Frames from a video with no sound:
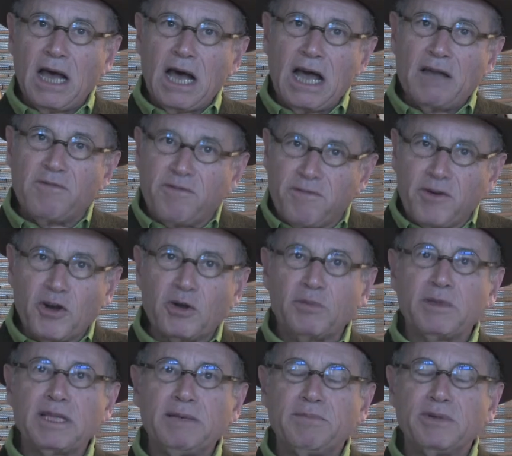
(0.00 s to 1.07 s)
I
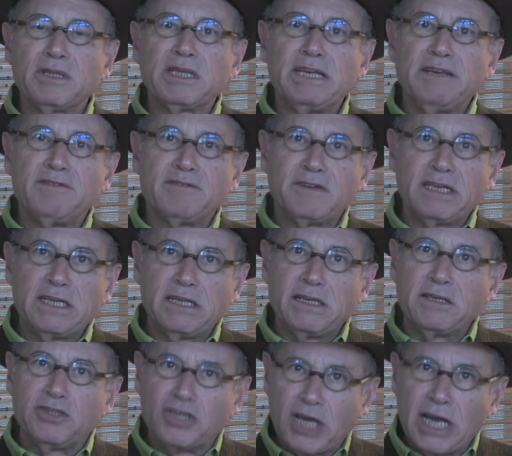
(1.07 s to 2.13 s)
firmly believe in
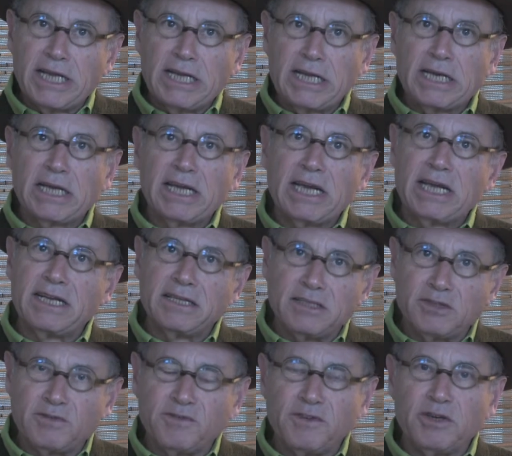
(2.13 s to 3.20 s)
China and
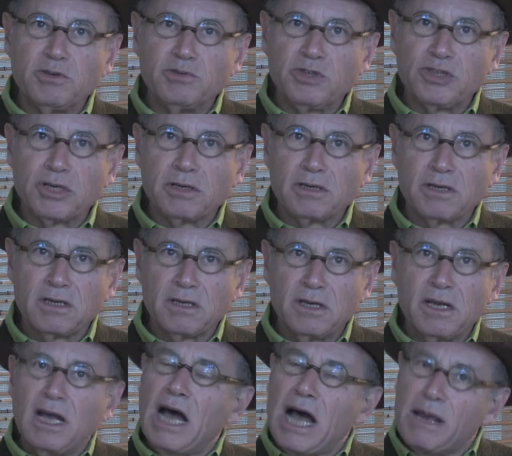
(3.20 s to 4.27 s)
its future.
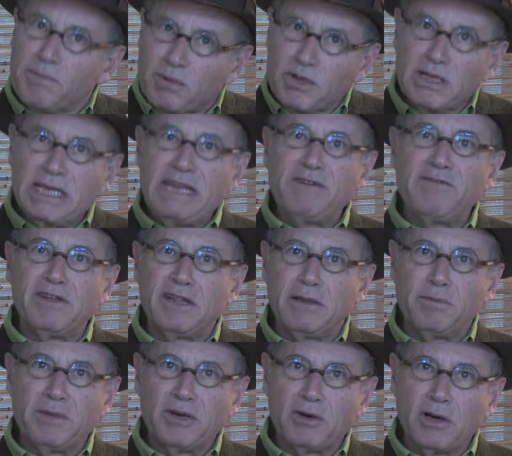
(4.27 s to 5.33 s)
I believe in the
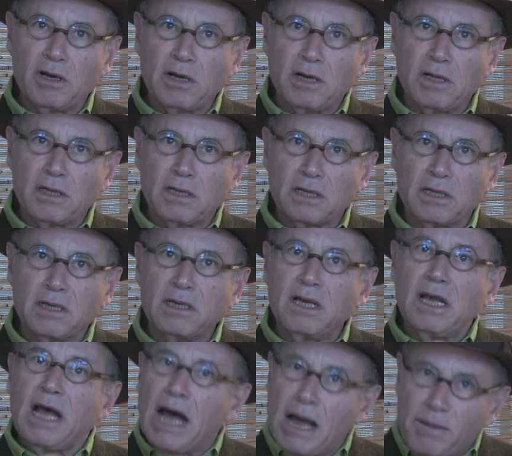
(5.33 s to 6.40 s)
miracle.
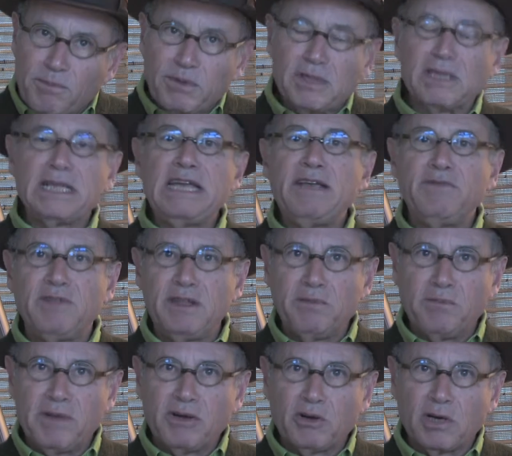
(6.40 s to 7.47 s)
I believe the
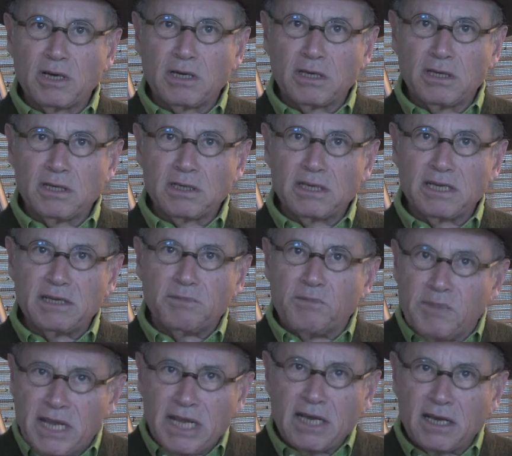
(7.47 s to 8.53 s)
miracle can
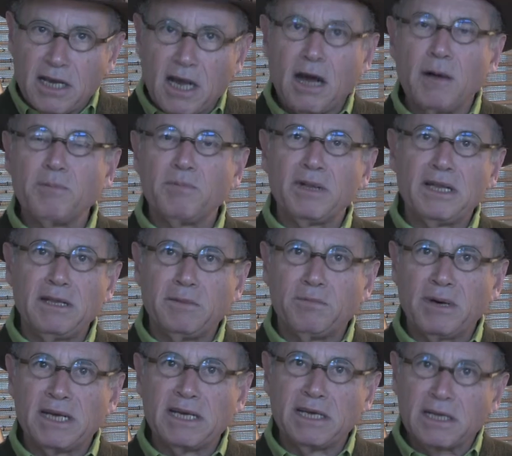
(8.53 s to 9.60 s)
be accompanied
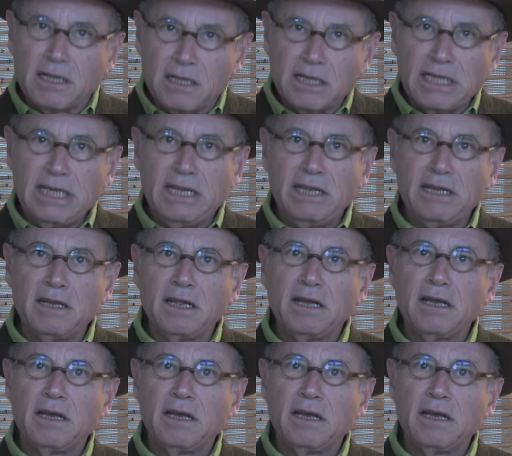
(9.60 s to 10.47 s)
by a cleaner